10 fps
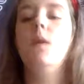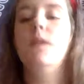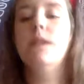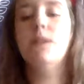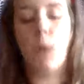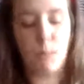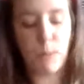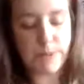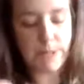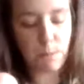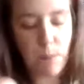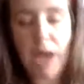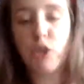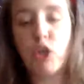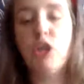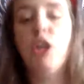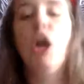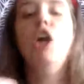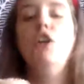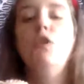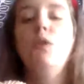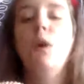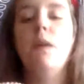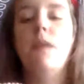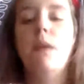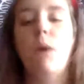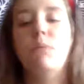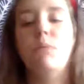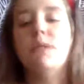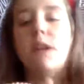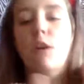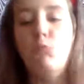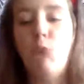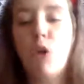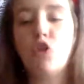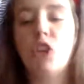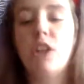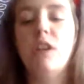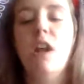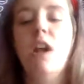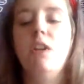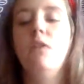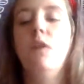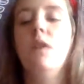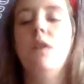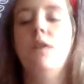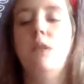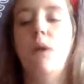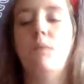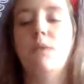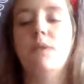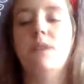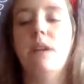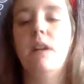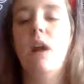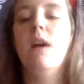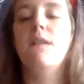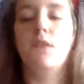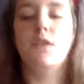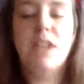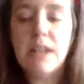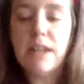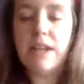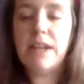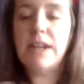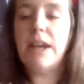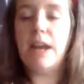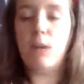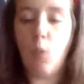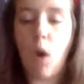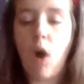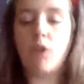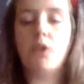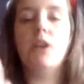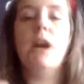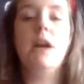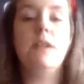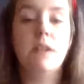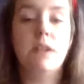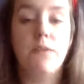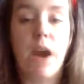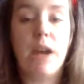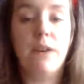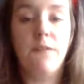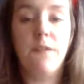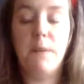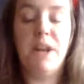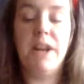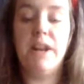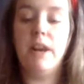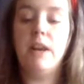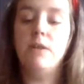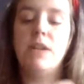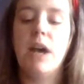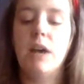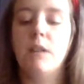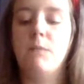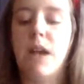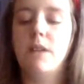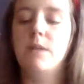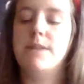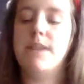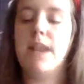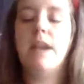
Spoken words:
these represent passion. You know that they represent emotion. You know that they represent fertility and water and the divine feminine. And you tell them that. You say,